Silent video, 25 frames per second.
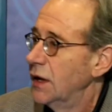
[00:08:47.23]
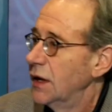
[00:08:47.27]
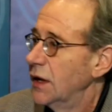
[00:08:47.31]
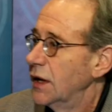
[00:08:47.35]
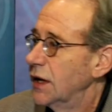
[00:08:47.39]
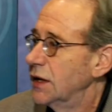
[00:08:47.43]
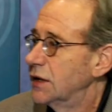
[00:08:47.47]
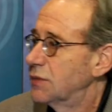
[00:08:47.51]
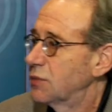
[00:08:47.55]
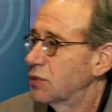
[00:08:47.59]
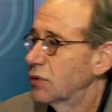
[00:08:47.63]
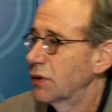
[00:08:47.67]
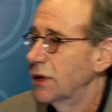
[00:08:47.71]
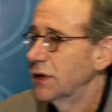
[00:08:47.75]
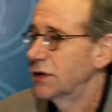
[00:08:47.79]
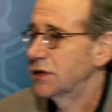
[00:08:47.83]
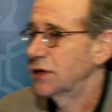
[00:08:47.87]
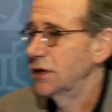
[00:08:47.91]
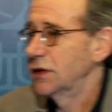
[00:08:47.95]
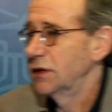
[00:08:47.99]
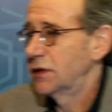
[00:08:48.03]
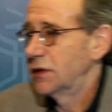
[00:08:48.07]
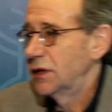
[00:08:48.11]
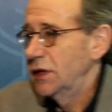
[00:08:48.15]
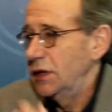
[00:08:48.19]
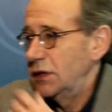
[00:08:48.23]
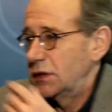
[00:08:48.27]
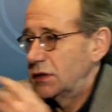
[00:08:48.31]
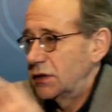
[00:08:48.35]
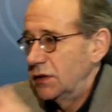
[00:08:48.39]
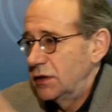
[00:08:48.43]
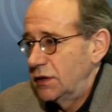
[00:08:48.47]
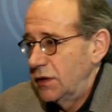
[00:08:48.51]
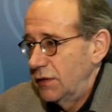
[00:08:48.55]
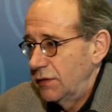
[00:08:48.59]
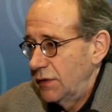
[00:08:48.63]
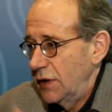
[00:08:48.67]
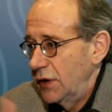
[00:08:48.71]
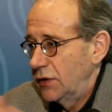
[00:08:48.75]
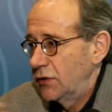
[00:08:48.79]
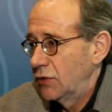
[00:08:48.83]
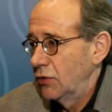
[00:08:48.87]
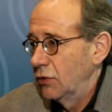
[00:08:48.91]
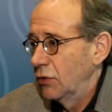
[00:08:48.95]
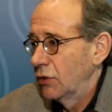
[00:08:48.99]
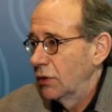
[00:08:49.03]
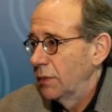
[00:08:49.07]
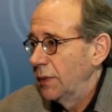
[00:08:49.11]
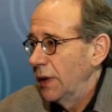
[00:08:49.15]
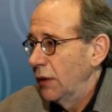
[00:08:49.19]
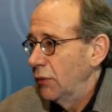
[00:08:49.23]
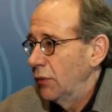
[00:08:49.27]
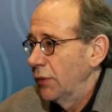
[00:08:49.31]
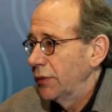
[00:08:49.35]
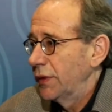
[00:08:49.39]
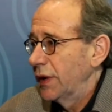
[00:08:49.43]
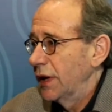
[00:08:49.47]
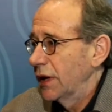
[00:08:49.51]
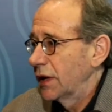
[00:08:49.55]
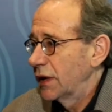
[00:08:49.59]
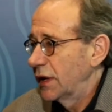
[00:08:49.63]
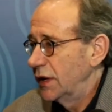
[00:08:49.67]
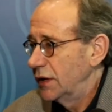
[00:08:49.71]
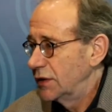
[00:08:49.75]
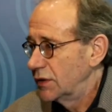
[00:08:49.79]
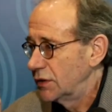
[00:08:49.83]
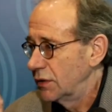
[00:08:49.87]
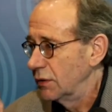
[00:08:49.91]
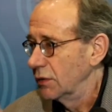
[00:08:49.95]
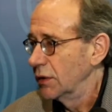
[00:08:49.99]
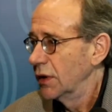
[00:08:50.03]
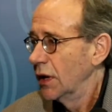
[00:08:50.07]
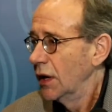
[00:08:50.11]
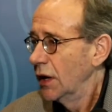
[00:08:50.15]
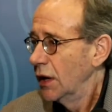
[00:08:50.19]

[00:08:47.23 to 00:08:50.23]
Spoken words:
It's pressing teachers, if they talk about what their kids do,